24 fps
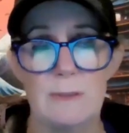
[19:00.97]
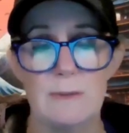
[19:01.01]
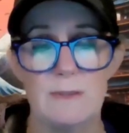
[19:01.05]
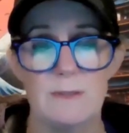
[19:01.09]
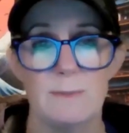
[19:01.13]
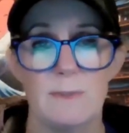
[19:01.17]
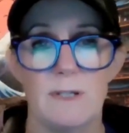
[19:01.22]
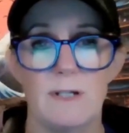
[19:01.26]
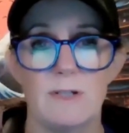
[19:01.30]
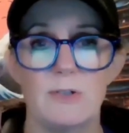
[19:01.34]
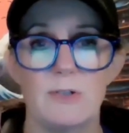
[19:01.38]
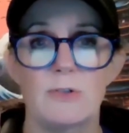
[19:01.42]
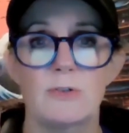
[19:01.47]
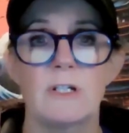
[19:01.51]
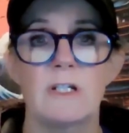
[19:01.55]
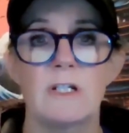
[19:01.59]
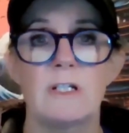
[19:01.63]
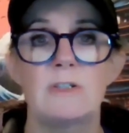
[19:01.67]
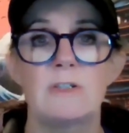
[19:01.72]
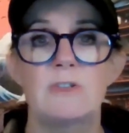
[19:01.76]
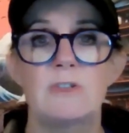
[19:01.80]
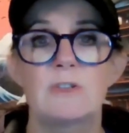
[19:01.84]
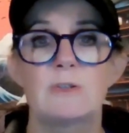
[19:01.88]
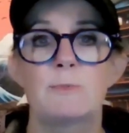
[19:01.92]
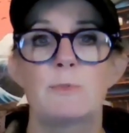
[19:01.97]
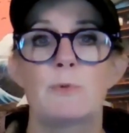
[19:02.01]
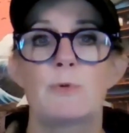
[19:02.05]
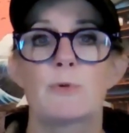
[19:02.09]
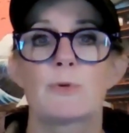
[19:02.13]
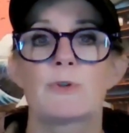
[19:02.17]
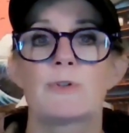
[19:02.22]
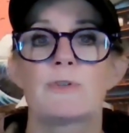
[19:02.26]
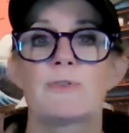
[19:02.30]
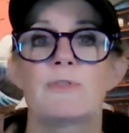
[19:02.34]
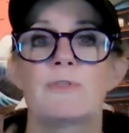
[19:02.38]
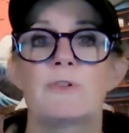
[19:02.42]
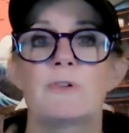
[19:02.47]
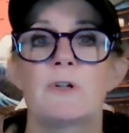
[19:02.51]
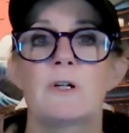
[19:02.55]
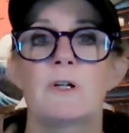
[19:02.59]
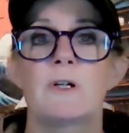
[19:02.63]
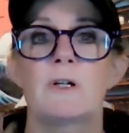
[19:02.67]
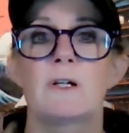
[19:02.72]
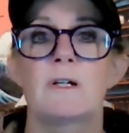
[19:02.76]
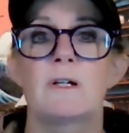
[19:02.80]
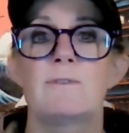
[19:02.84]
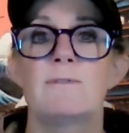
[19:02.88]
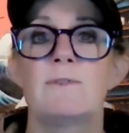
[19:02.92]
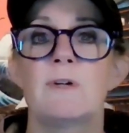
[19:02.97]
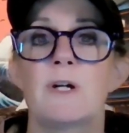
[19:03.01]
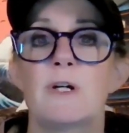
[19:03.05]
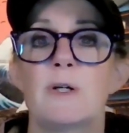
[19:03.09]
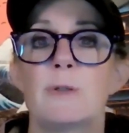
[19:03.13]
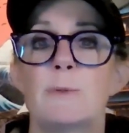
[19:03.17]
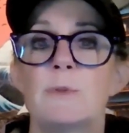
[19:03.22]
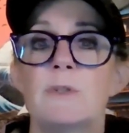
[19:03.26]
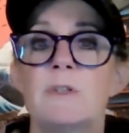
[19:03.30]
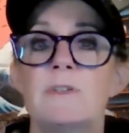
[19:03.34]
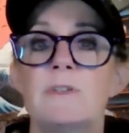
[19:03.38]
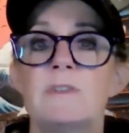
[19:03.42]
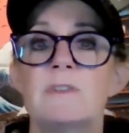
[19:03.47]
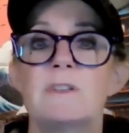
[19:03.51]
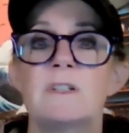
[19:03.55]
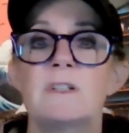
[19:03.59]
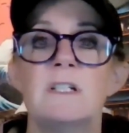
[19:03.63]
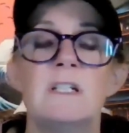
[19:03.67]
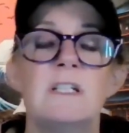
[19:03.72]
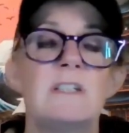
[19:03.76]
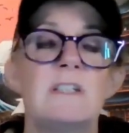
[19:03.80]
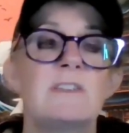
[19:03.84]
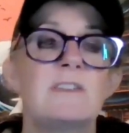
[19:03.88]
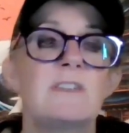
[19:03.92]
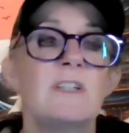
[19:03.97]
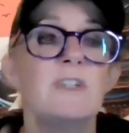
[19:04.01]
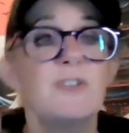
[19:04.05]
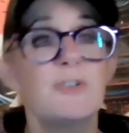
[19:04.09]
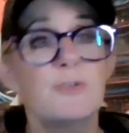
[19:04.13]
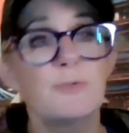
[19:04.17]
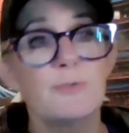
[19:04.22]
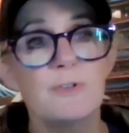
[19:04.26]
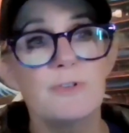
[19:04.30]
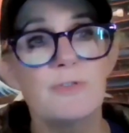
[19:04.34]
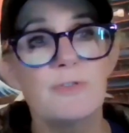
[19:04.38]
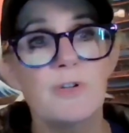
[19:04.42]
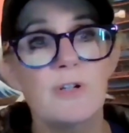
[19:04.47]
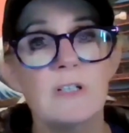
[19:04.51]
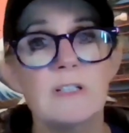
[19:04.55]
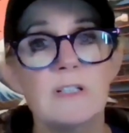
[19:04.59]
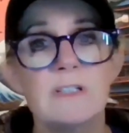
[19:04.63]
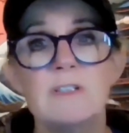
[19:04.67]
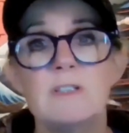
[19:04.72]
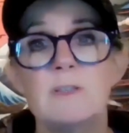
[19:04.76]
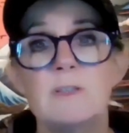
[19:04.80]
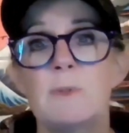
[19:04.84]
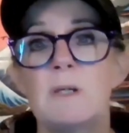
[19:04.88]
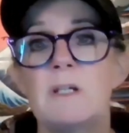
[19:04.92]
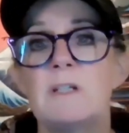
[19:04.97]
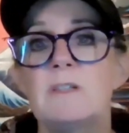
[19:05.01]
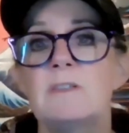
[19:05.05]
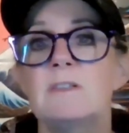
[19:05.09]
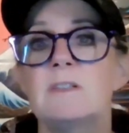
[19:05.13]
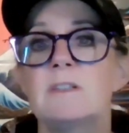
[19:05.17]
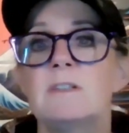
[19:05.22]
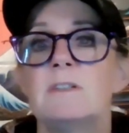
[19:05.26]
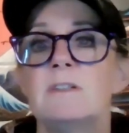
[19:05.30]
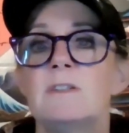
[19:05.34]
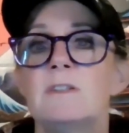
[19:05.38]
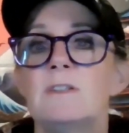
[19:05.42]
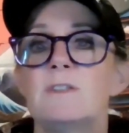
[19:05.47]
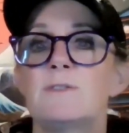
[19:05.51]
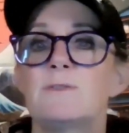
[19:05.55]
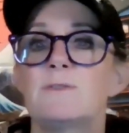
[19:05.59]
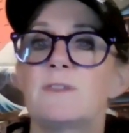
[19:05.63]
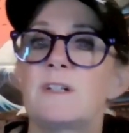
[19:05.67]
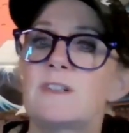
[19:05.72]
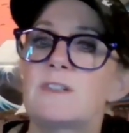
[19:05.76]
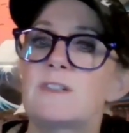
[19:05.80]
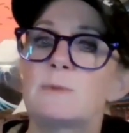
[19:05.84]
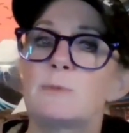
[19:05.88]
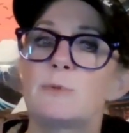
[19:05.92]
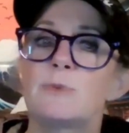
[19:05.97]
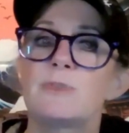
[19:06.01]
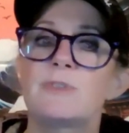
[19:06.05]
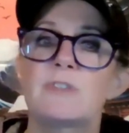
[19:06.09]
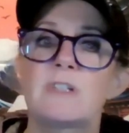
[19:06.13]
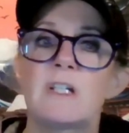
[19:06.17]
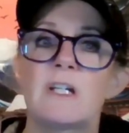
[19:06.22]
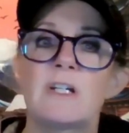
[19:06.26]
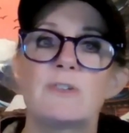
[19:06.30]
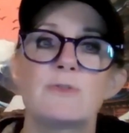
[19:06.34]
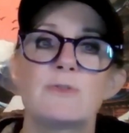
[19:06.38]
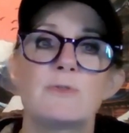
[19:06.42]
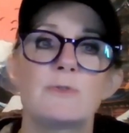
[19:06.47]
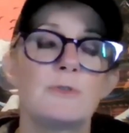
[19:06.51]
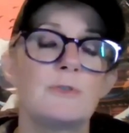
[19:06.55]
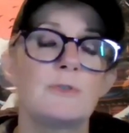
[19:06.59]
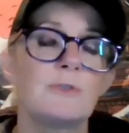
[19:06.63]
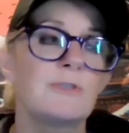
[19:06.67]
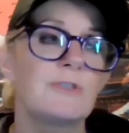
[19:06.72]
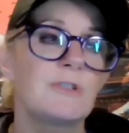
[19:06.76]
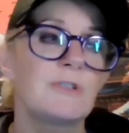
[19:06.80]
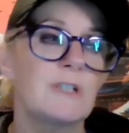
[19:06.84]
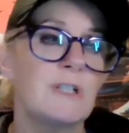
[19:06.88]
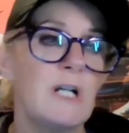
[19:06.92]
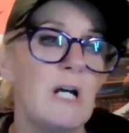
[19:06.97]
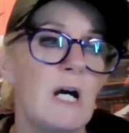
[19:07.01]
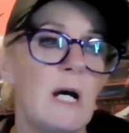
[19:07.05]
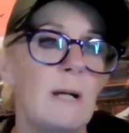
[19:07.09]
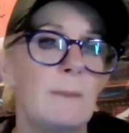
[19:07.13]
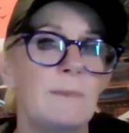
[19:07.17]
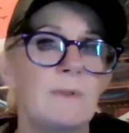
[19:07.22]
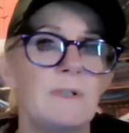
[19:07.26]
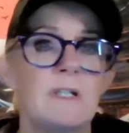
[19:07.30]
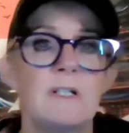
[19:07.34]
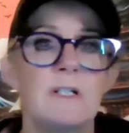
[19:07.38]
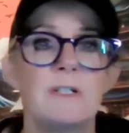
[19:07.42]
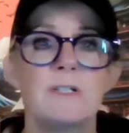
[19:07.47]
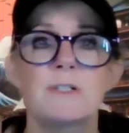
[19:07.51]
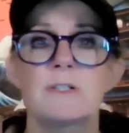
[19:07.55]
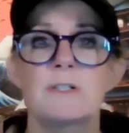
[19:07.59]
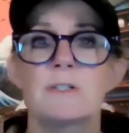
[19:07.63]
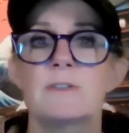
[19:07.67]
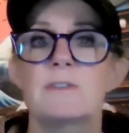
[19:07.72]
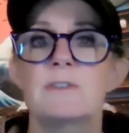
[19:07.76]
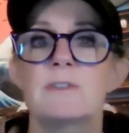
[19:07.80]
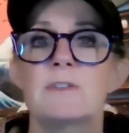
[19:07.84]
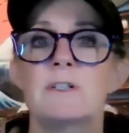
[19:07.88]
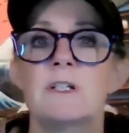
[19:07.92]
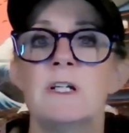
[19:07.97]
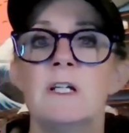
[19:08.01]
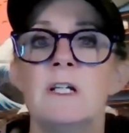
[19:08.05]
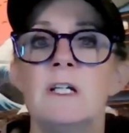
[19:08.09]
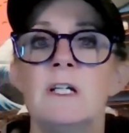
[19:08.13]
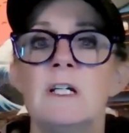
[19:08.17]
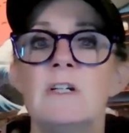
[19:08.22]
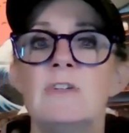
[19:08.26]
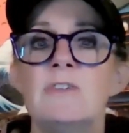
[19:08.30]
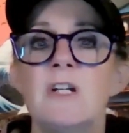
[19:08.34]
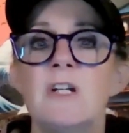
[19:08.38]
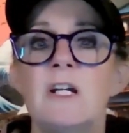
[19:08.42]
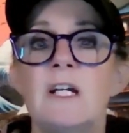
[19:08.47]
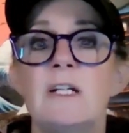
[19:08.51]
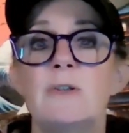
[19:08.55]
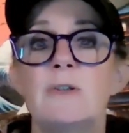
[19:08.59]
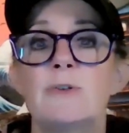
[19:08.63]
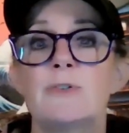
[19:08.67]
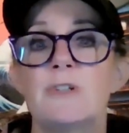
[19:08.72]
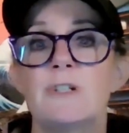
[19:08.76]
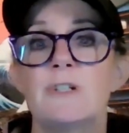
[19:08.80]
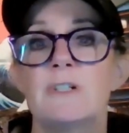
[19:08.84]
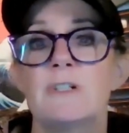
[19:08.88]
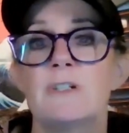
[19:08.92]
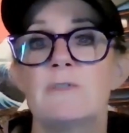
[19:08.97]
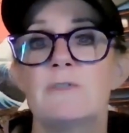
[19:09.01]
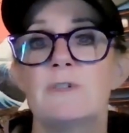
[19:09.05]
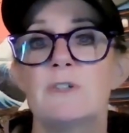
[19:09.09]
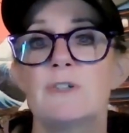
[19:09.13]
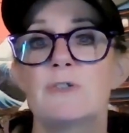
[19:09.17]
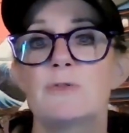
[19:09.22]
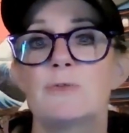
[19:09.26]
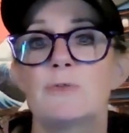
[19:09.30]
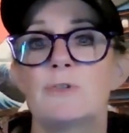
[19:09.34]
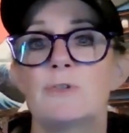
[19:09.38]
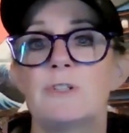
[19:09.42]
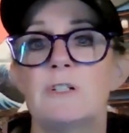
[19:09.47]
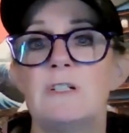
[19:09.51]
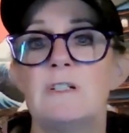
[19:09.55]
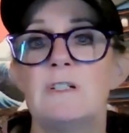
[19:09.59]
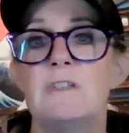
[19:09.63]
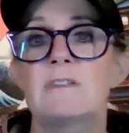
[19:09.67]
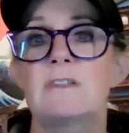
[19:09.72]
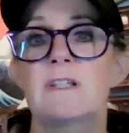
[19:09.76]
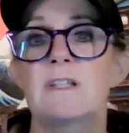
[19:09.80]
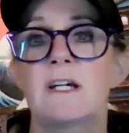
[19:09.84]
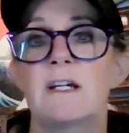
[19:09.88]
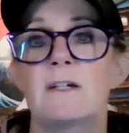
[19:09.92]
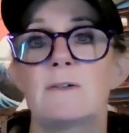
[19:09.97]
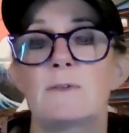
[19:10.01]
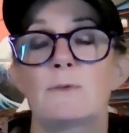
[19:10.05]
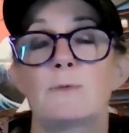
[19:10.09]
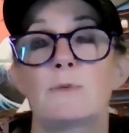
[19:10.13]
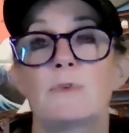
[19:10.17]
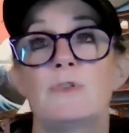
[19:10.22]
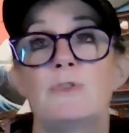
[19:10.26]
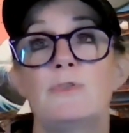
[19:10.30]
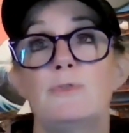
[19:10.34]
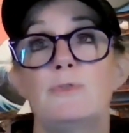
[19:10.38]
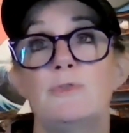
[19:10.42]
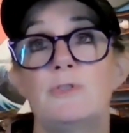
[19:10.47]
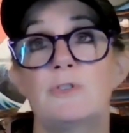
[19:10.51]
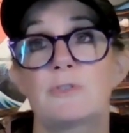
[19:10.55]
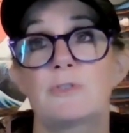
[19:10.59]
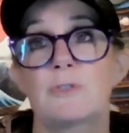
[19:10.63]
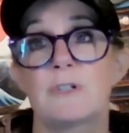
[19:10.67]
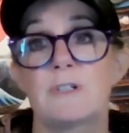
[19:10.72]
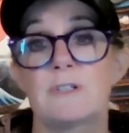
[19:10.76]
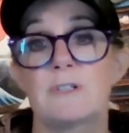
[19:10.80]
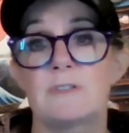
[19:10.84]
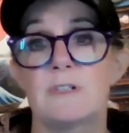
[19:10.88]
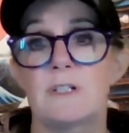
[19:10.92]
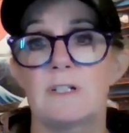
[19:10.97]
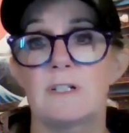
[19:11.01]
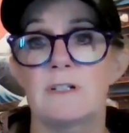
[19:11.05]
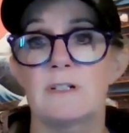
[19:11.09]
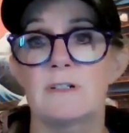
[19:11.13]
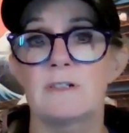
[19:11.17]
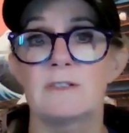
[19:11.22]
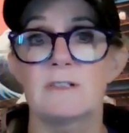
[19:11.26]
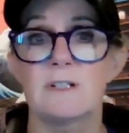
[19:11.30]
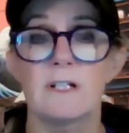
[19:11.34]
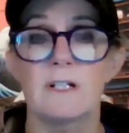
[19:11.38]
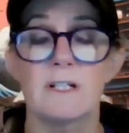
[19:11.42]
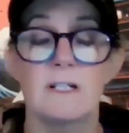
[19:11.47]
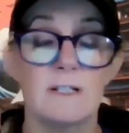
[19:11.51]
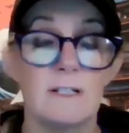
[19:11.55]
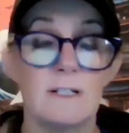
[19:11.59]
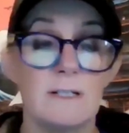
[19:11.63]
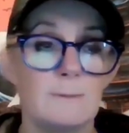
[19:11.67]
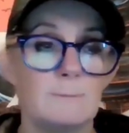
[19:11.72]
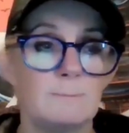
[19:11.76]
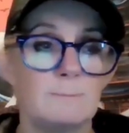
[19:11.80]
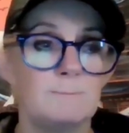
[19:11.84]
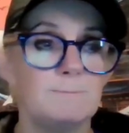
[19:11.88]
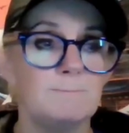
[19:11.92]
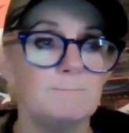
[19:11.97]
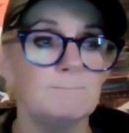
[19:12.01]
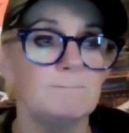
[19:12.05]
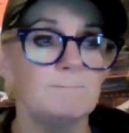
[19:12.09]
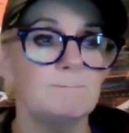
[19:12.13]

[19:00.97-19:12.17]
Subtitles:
times about creating supportive environments, sensory friendly spaces, flexible schedules, accommodations tailored to individual needs that reduce stress and anxiety,